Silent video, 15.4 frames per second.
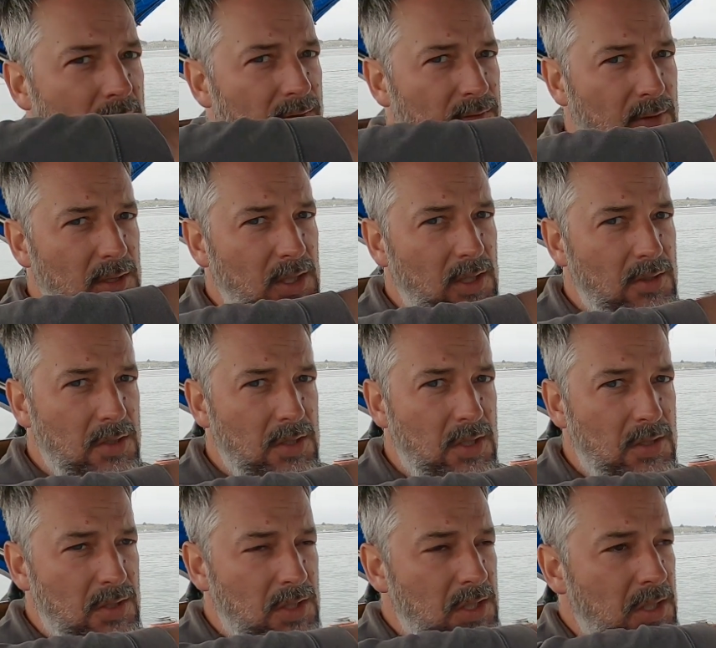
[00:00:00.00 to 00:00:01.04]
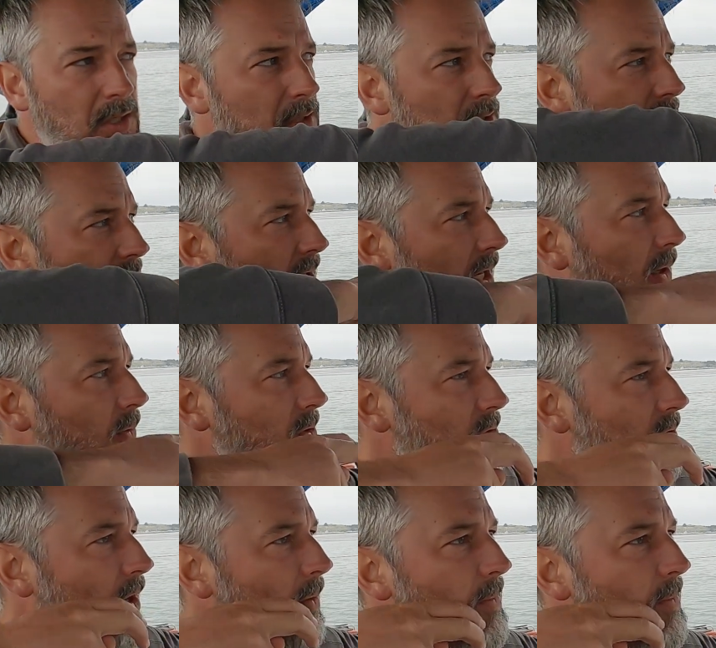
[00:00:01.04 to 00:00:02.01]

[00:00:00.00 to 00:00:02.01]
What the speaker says: for years and years and years, I would draw